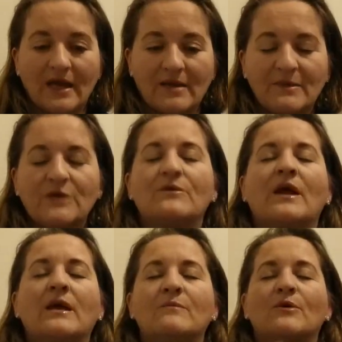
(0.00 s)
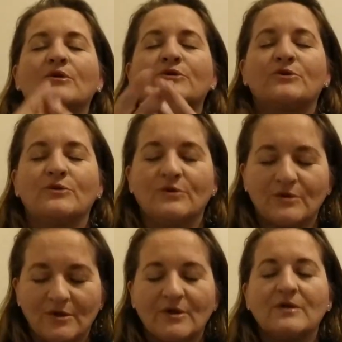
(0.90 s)
enemy, you're able to
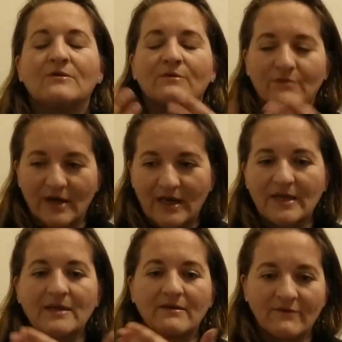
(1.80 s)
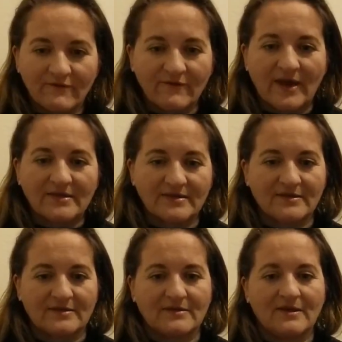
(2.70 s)
really face
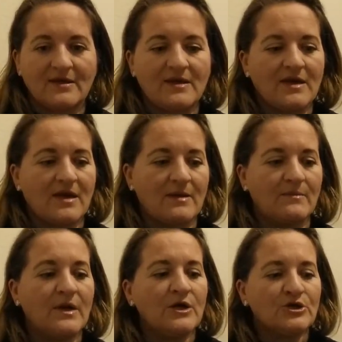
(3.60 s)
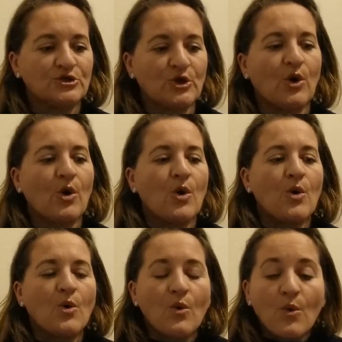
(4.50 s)
him. So,
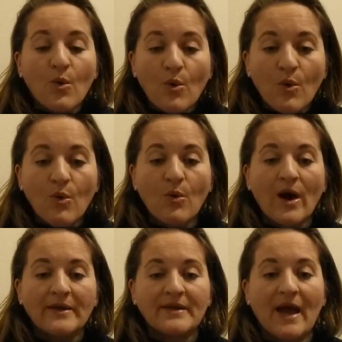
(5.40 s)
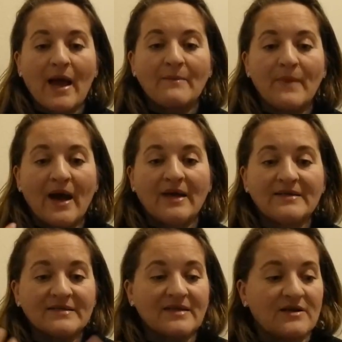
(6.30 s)
what am I
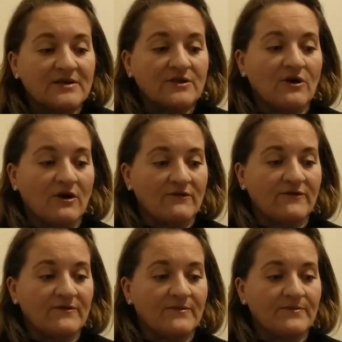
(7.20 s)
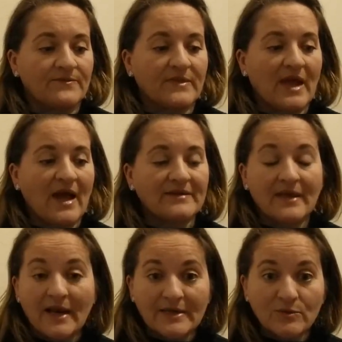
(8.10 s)
scared of? And
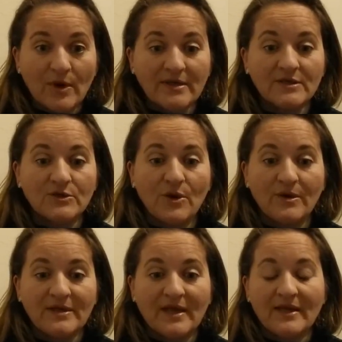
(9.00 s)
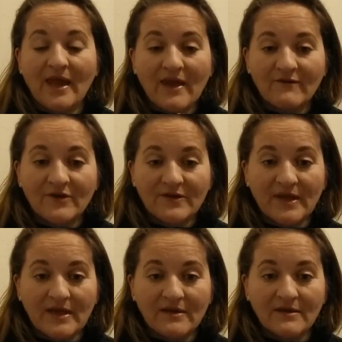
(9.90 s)
the last one is knowing that
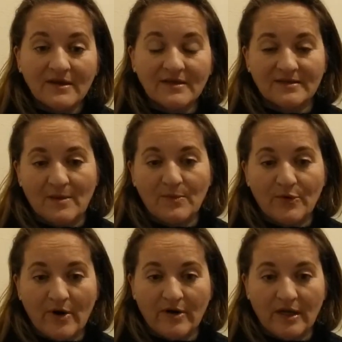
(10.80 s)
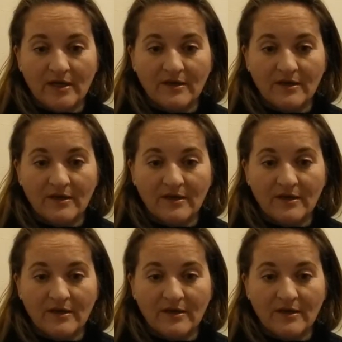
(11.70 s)
everything is temporary.